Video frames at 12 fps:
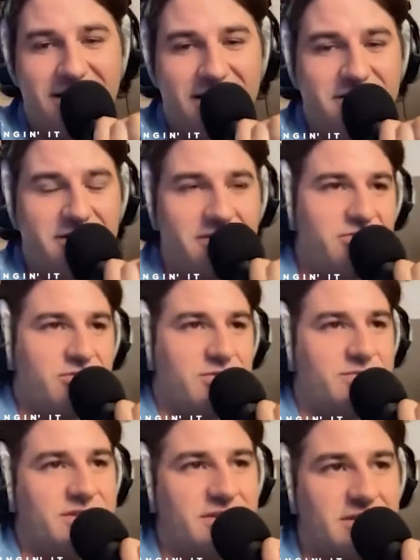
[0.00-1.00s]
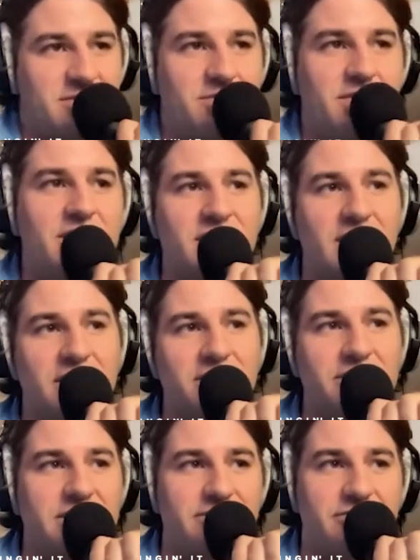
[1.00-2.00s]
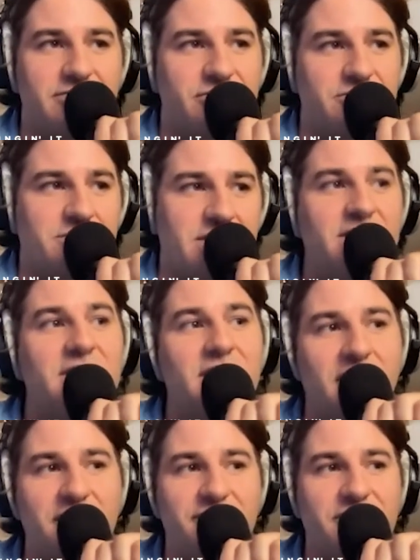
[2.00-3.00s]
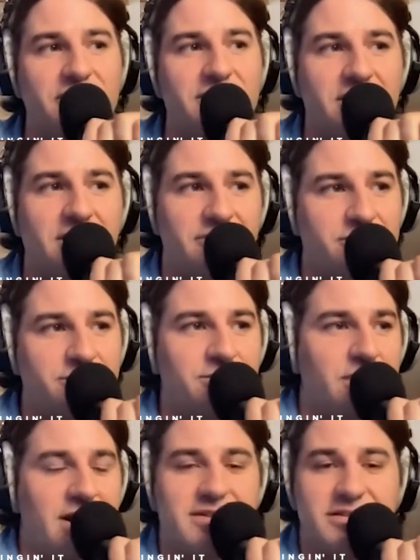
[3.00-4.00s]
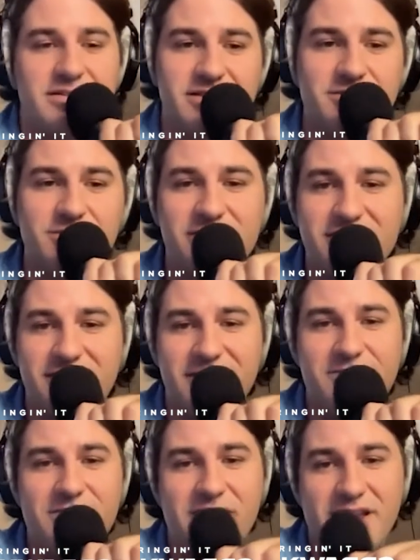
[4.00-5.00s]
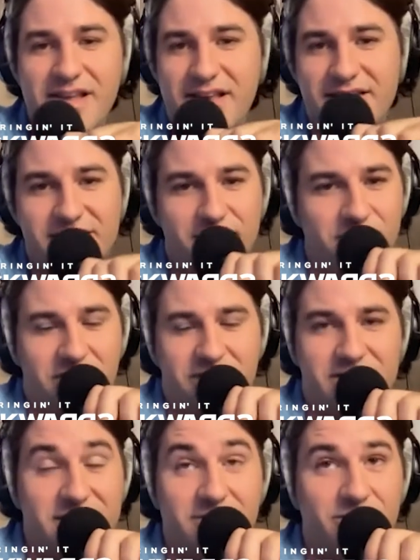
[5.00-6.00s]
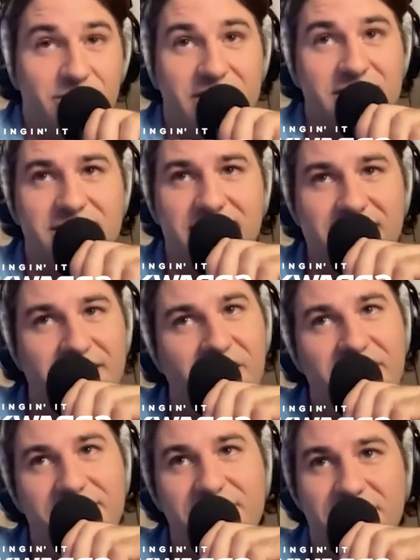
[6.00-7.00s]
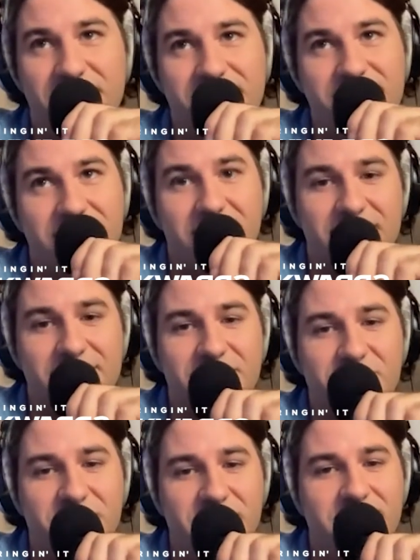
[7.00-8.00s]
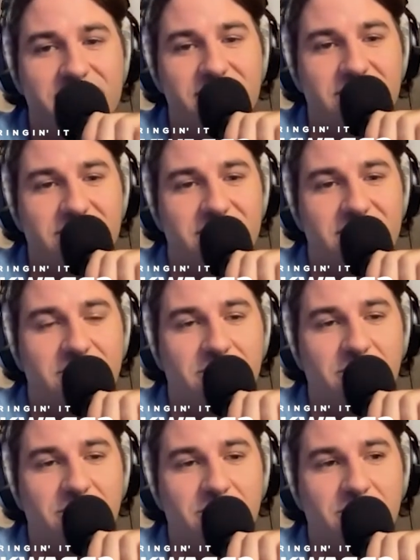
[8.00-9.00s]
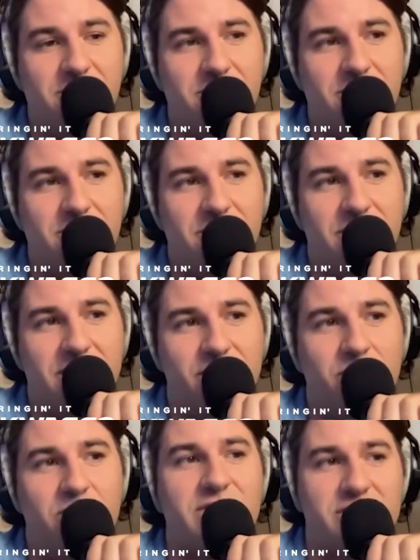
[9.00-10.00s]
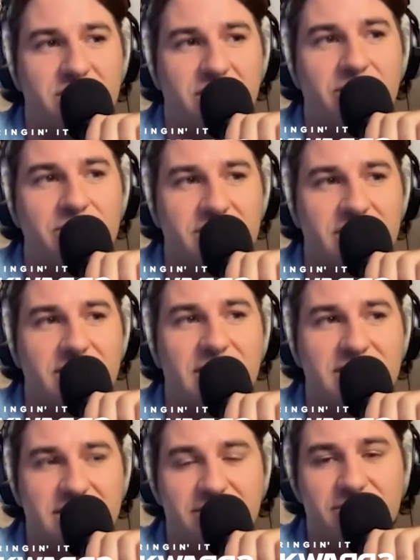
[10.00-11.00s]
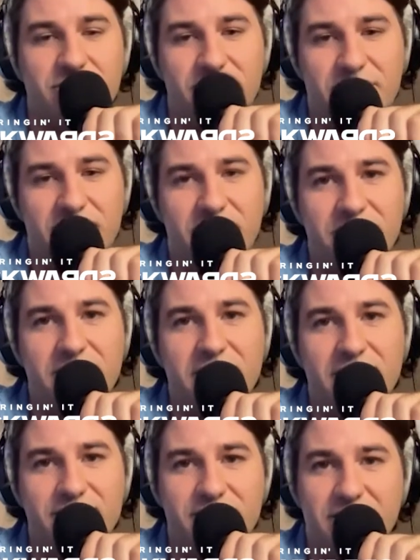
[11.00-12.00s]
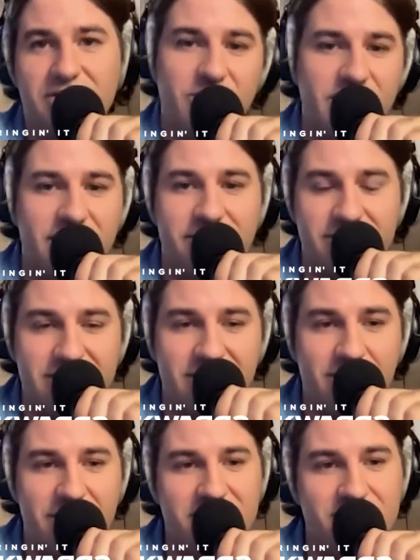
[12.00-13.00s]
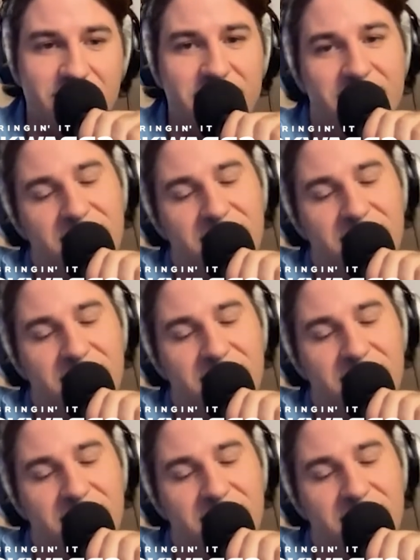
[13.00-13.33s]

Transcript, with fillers: i think the drums like them being loud even for me i felt uncomfortable practicing them all the time to be honest i didn't practice as often as i should have um but with guitar it was like less effort you know you didn't have to like go down into the basement